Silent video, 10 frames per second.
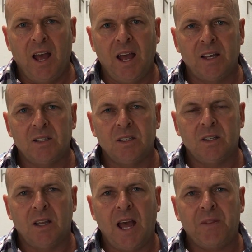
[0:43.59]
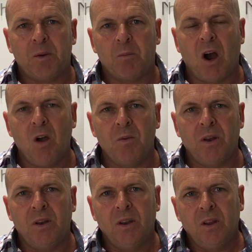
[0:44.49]
And at the
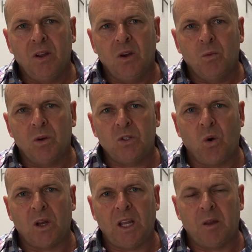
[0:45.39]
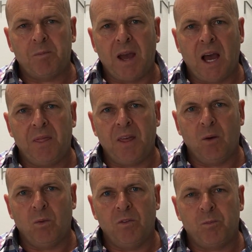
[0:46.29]
moment, we're talking about
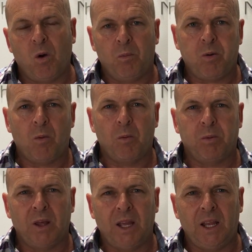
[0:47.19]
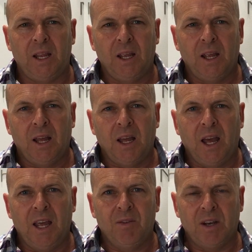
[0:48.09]
that we've got probably
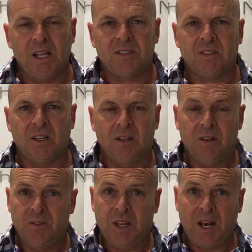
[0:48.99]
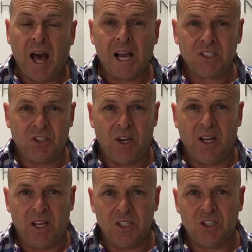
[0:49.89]
even less than last
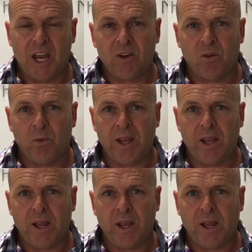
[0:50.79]
year in January.